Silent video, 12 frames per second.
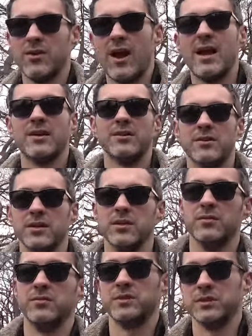your ankle,
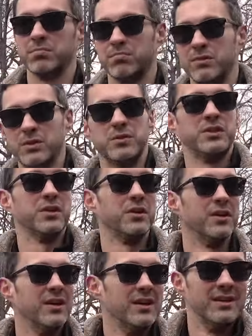you just lose your